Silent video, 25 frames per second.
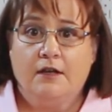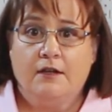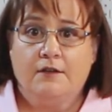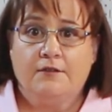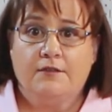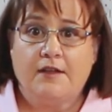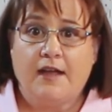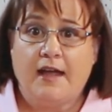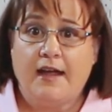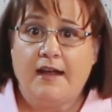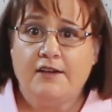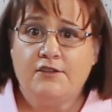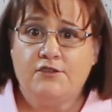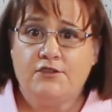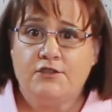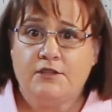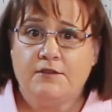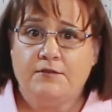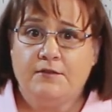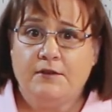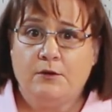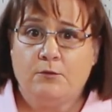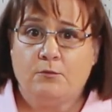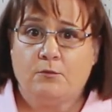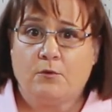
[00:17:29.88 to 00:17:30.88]
The
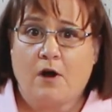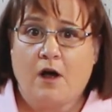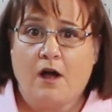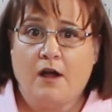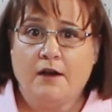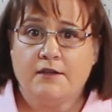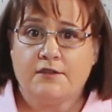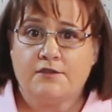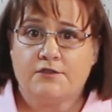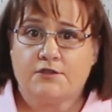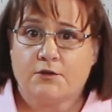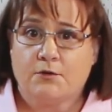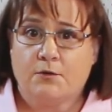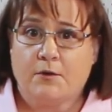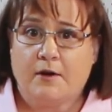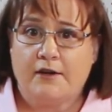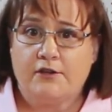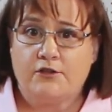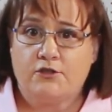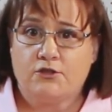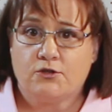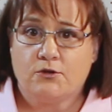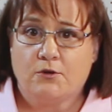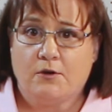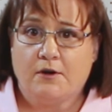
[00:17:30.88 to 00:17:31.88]
HTV Romp is a
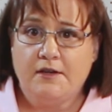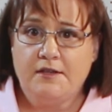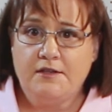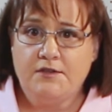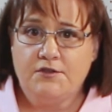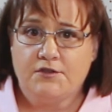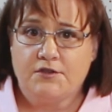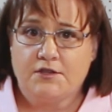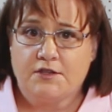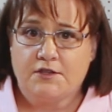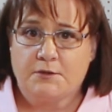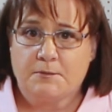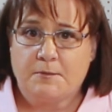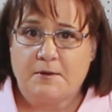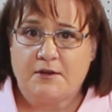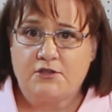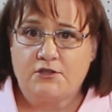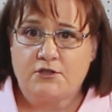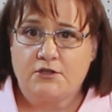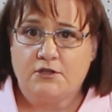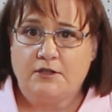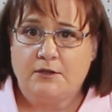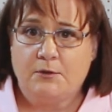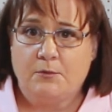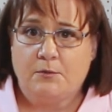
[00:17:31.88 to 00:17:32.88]
great choice,
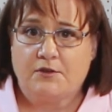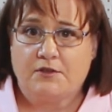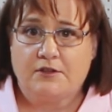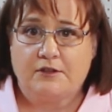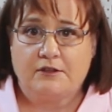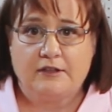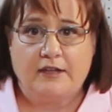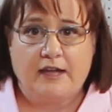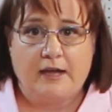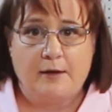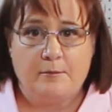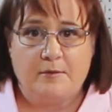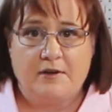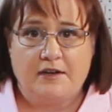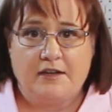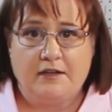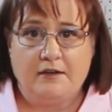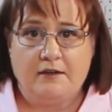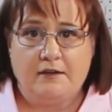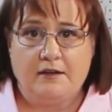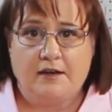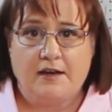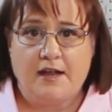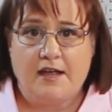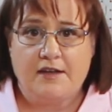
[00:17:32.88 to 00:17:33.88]
especially with a
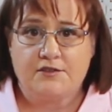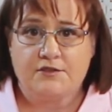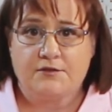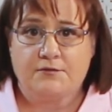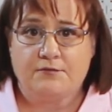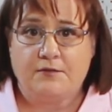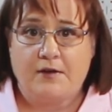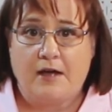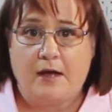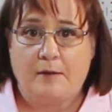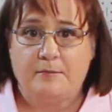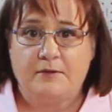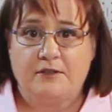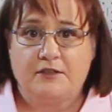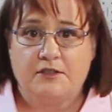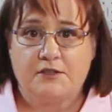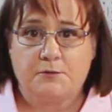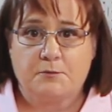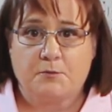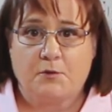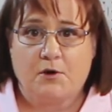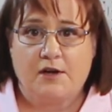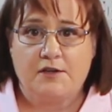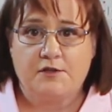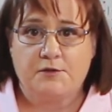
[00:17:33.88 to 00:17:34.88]
laminate, and has a fabulous
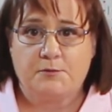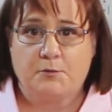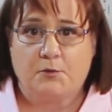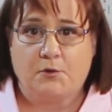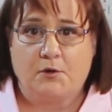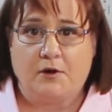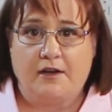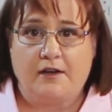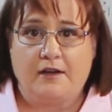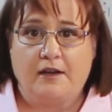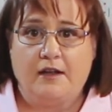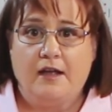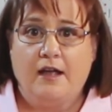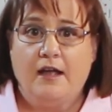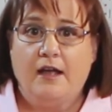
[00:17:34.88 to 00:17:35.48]
price point.